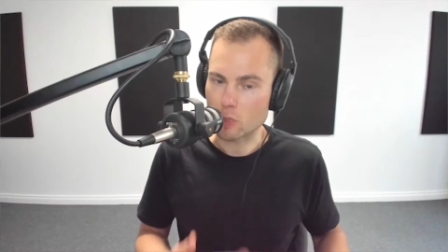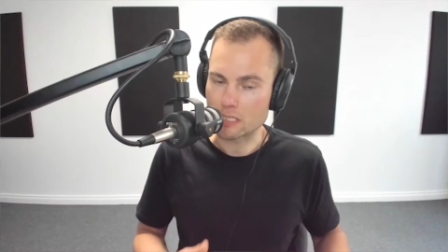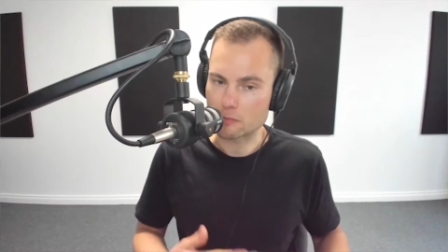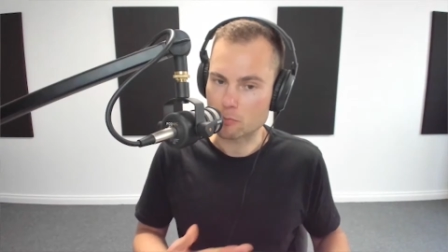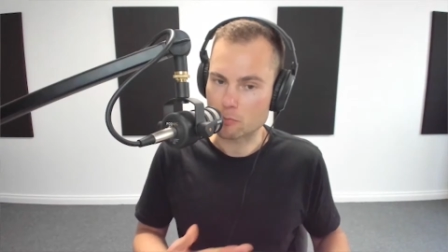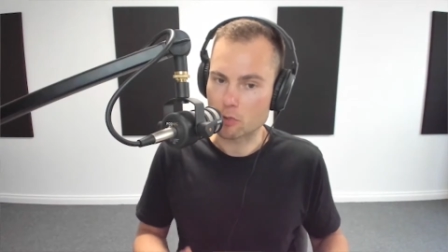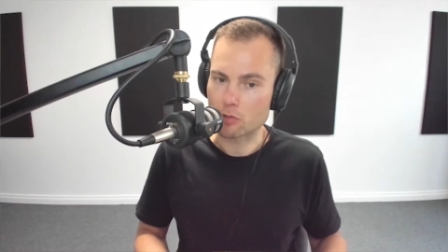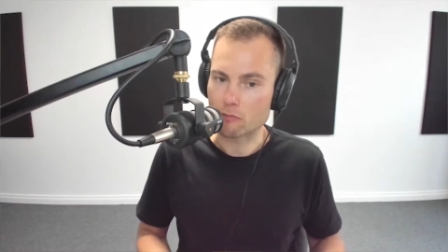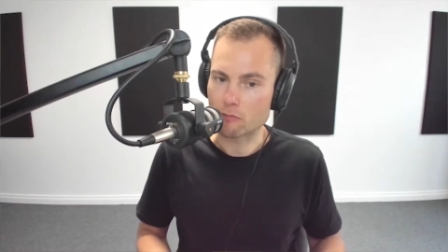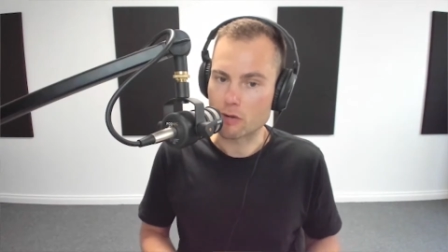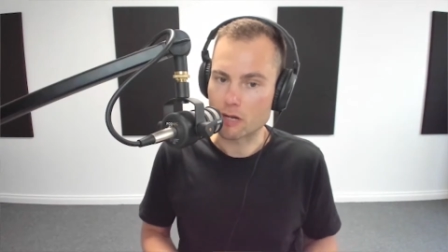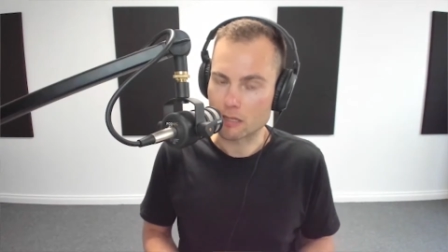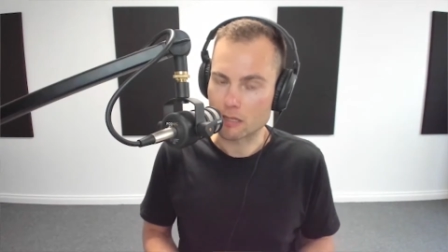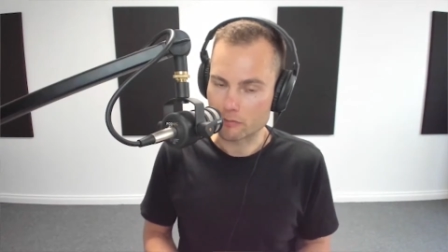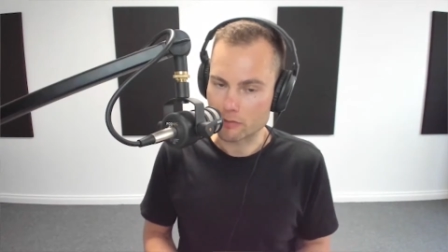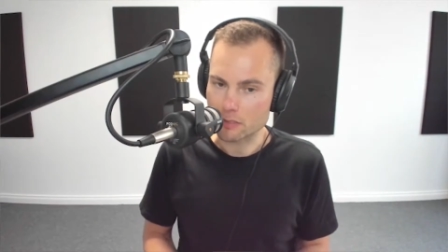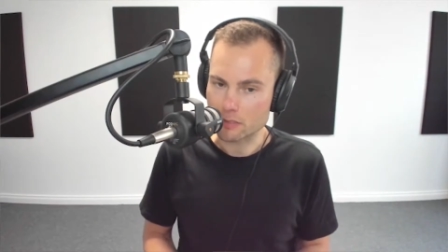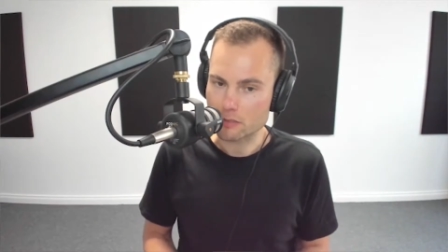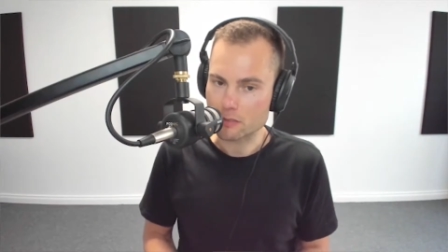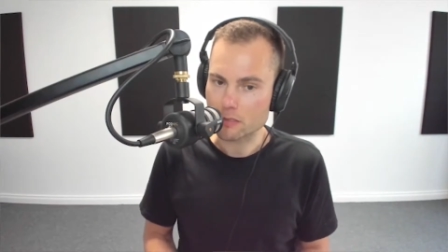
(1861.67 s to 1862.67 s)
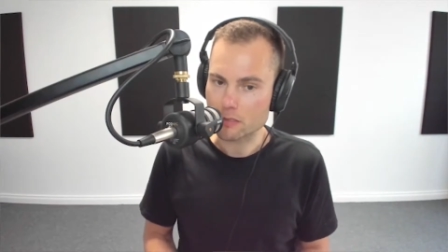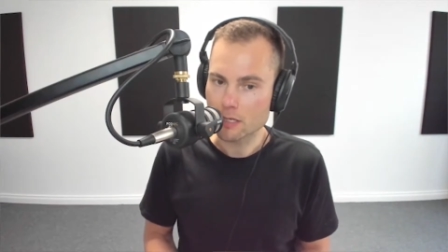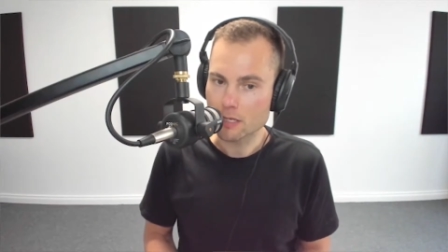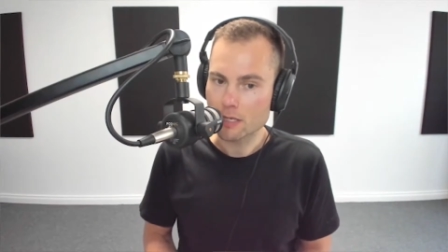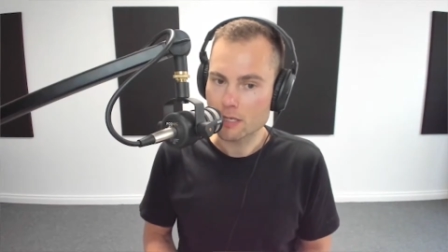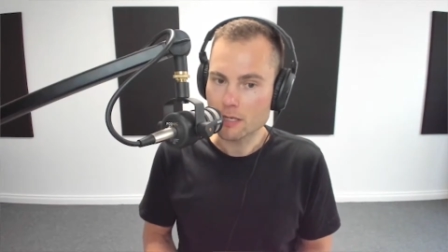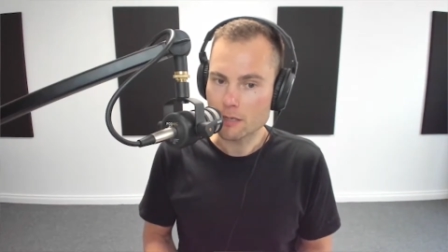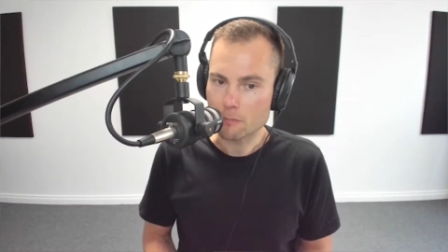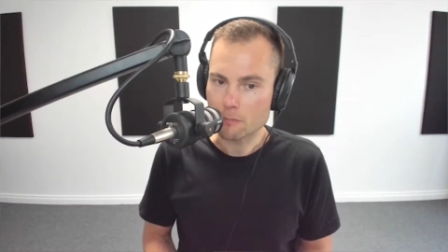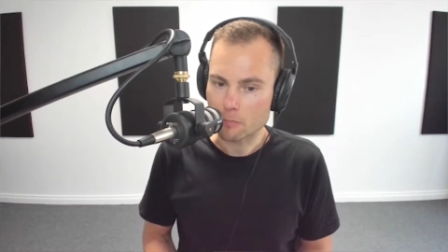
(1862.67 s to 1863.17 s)
spot of relevance
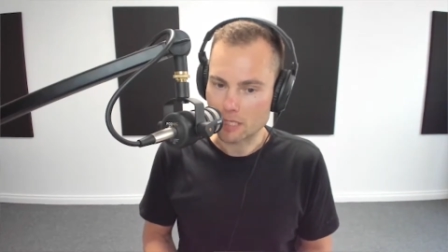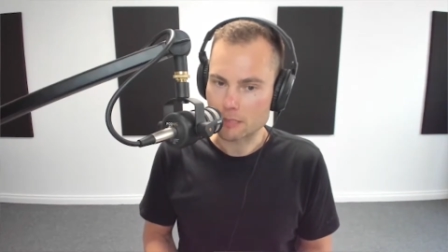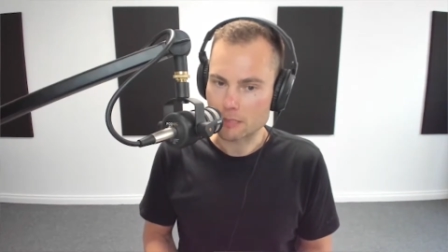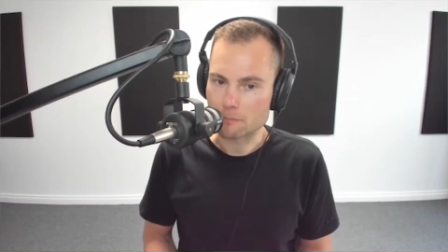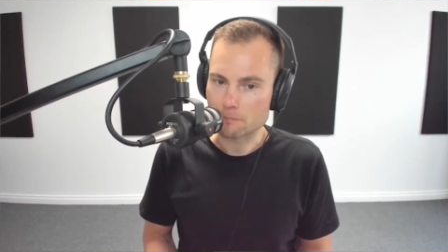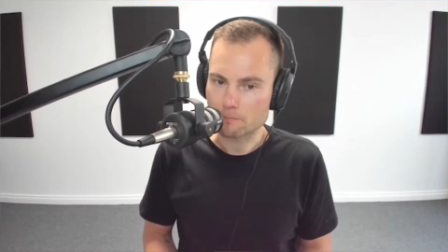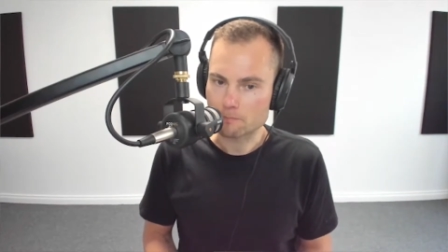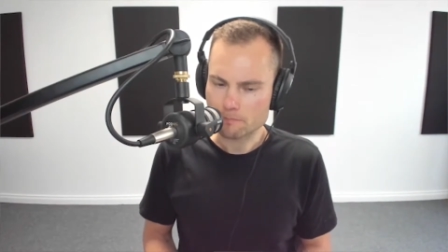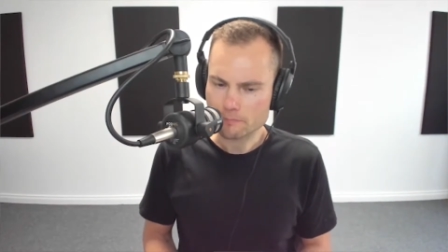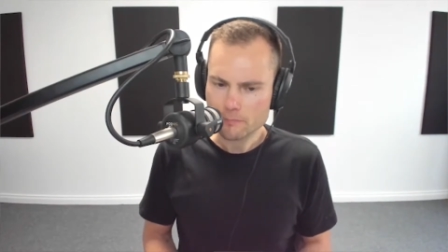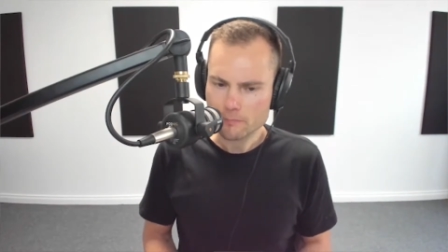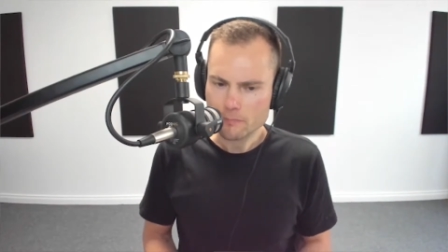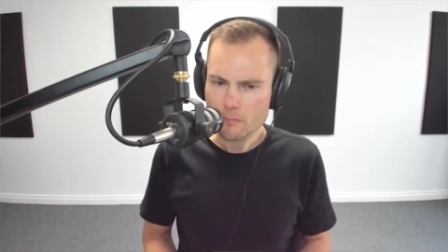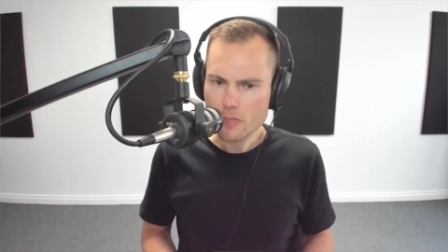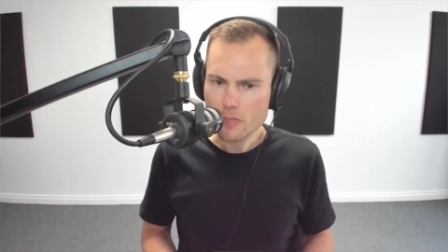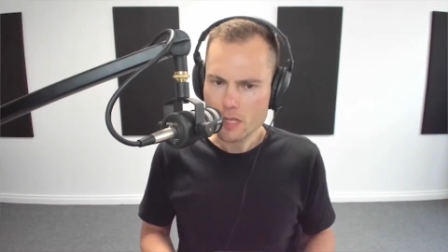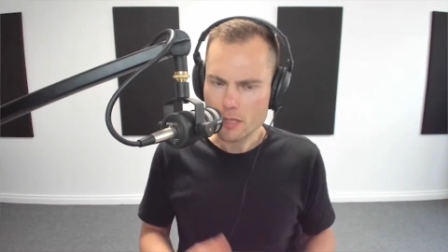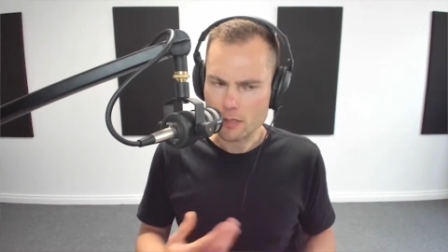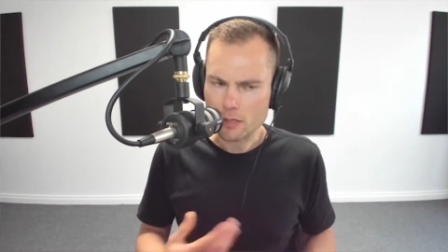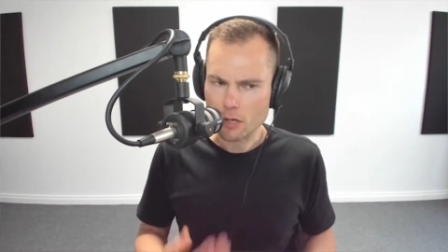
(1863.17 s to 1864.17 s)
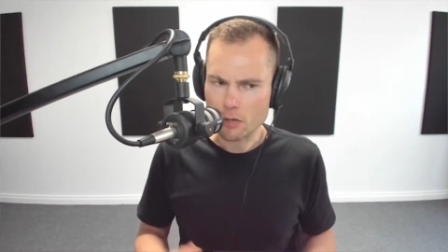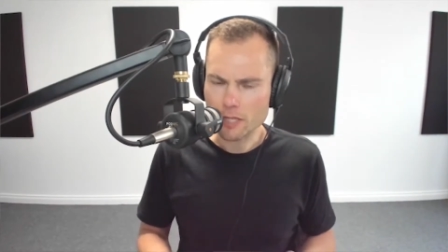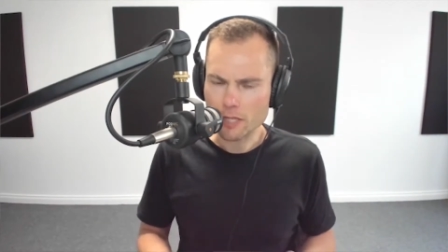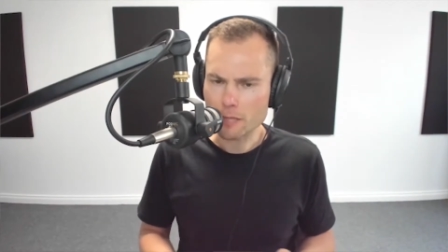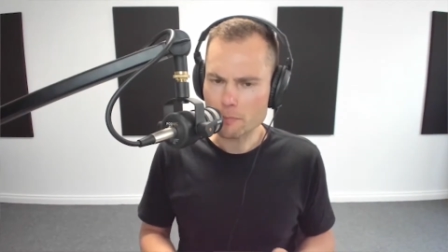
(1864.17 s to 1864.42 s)
but I'll